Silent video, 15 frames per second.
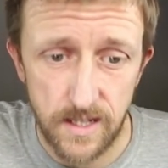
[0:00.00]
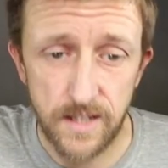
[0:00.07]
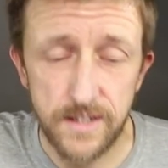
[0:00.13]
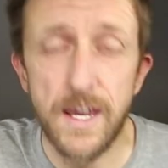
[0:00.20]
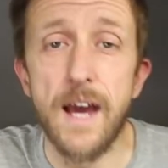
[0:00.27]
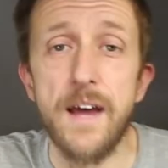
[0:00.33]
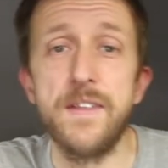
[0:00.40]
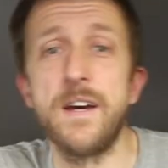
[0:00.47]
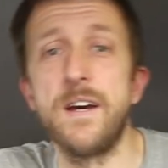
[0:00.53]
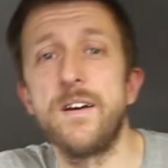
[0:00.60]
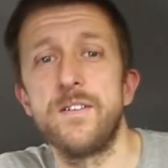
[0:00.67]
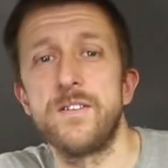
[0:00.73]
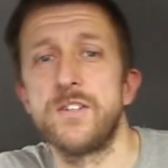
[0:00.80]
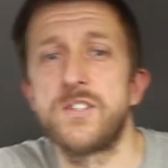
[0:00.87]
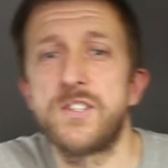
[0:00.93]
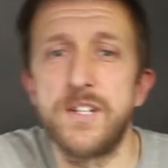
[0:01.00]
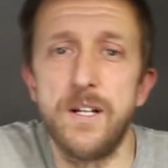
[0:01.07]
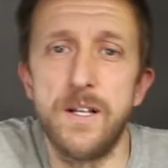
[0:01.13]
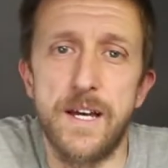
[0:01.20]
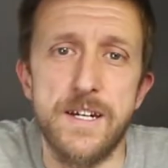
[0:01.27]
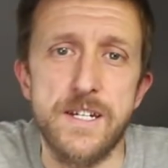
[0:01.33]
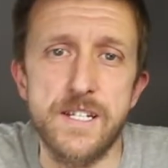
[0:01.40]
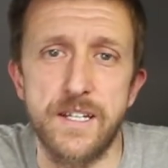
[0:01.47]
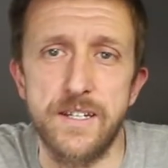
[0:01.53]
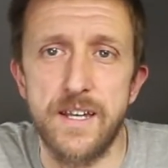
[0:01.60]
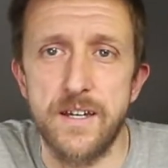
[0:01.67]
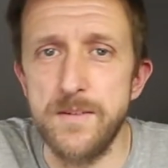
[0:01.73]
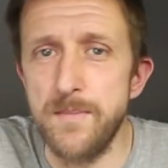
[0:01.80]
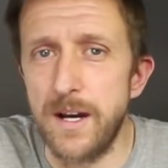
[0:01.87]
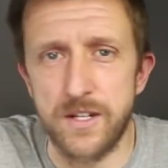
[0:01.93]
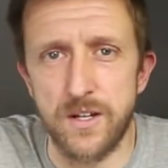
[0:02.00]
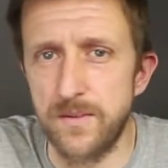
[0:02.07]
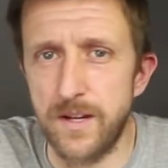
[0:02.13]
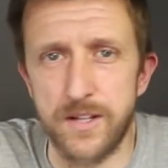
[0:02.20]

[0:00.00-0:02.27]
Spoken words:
Yeah, they're still there. You might not.